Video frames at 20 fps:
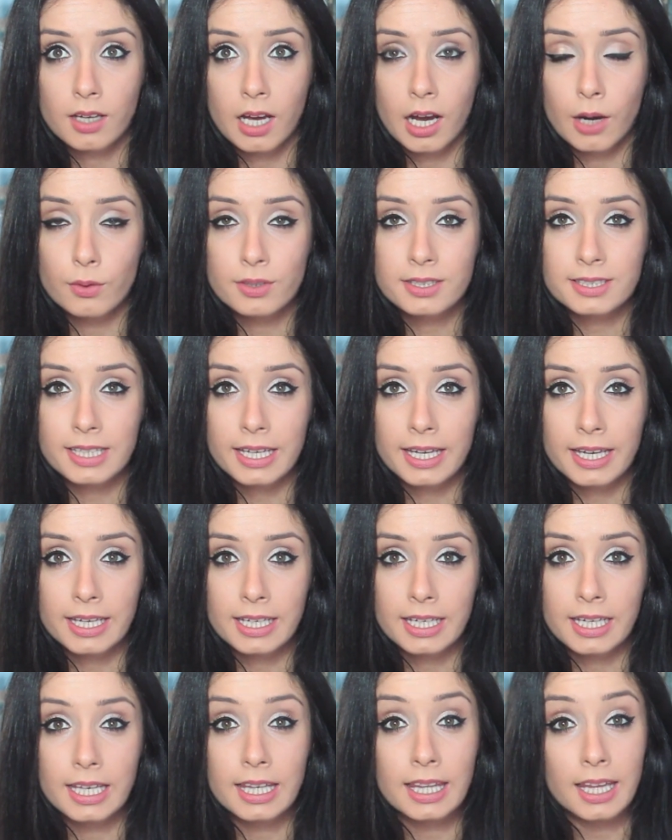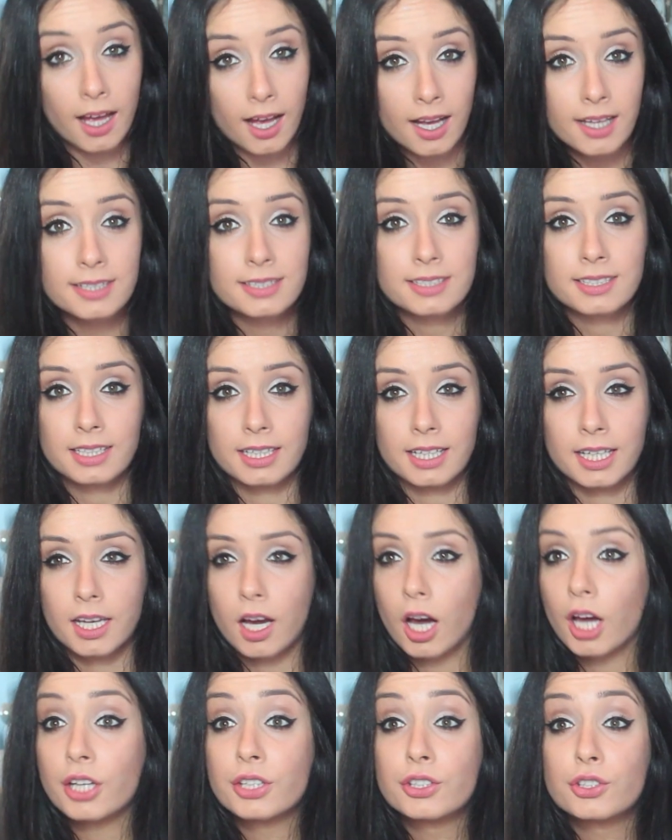I would say last
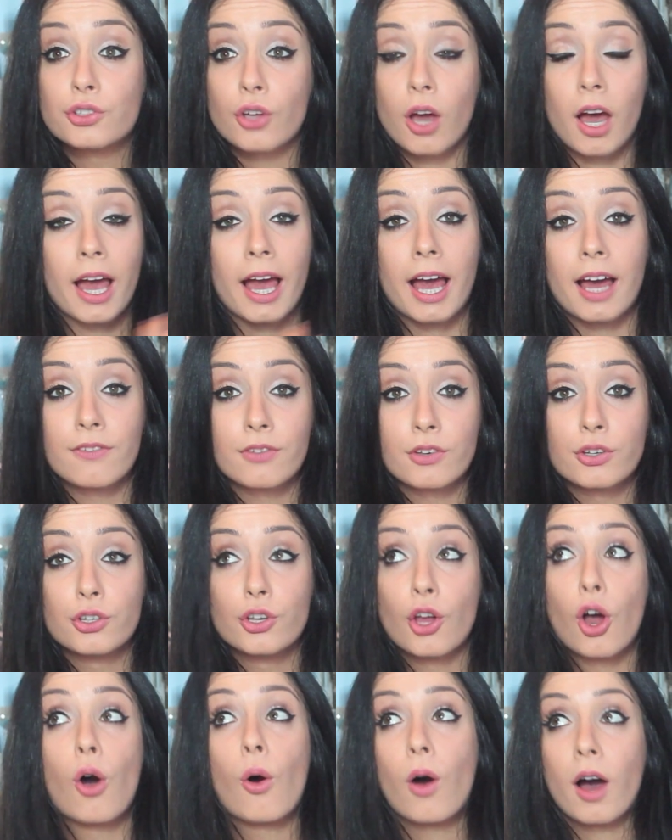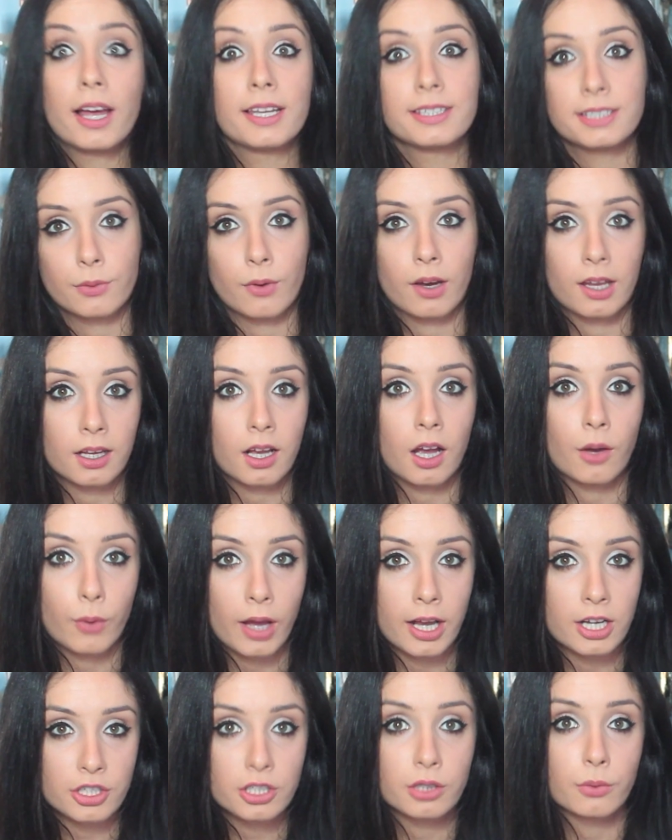year, I, do, I have no idea why, like I
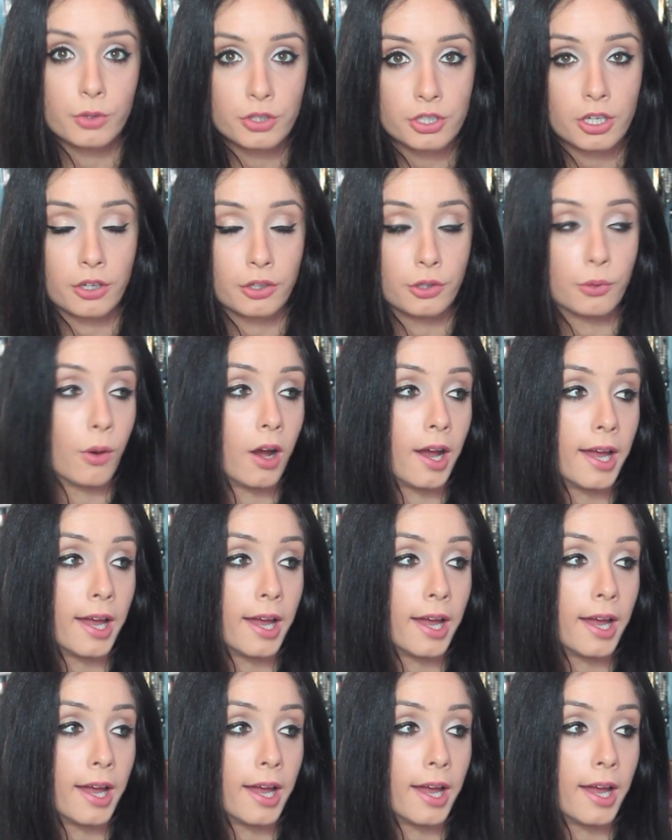actually wish I knew